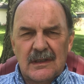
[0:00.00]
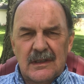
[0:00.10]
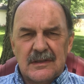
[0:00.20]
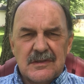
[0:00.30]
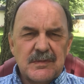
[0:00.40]

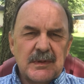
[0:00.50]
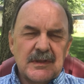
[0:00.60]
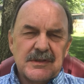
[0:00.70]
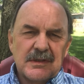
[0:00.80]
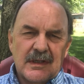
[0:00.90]
in
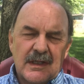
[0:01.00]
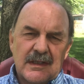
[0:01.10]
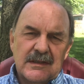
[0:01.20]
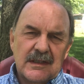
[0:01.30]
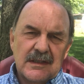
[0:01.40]
spiritual
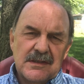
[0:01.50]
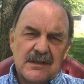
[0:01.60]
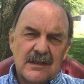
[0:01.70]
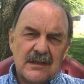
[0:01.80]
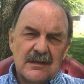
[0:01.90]
context
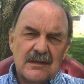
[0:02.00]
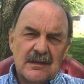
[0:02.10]
in